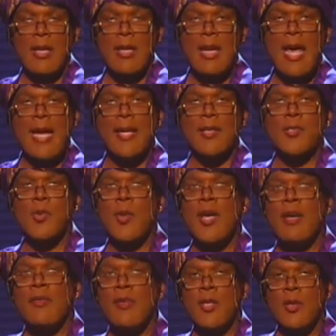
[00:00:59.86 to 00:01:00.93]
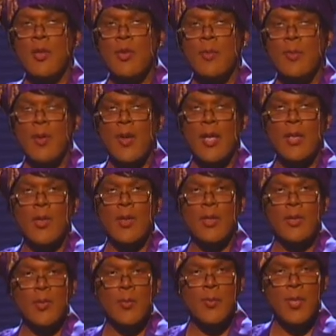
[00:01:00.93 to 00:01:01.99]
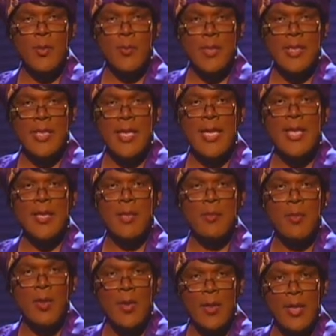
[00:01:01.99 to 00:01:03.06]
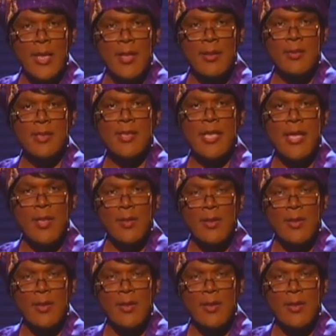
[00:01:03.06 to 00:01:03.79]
Like a 12-year-old boy going through puberty in the morning, still